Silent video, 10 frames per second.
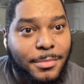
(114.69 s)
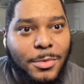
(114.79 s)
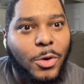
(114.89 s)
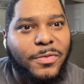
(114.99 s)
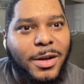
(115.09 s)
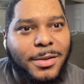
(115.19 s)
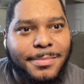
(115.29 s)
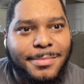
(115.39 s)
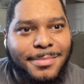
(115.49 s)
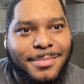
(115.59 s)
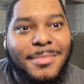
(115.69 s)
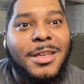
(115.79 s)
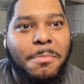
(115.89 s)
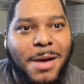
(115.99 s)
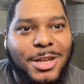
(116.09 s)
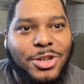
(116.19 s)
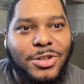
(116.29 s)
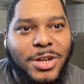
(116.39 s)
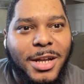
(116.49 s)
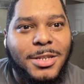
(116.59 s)
No fun. Imagine
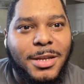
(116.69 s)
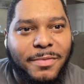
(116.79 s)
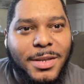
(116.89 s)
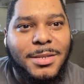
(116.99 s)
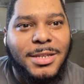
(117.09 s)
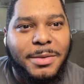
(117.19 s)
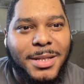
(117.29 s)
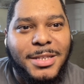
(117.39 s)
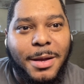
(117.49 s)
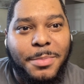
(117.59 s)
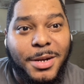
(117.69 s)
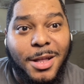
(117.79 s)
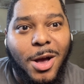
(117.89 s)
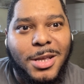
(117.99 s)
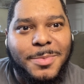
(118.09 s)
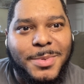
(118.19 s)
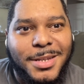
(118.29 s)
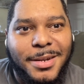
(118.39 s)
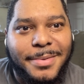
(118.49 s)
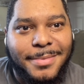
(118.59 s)
trying to give a semen sample in a
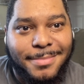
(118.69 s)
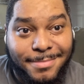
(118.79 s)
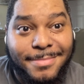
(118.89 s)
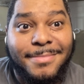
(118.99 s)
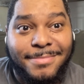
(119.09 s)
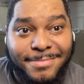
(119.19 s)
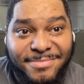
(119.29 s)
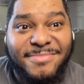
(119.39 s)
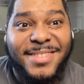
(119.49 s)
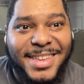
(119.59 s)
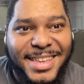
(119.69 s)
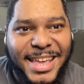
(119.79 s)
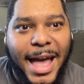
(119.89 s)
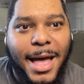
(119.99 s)
hospital. Yeah.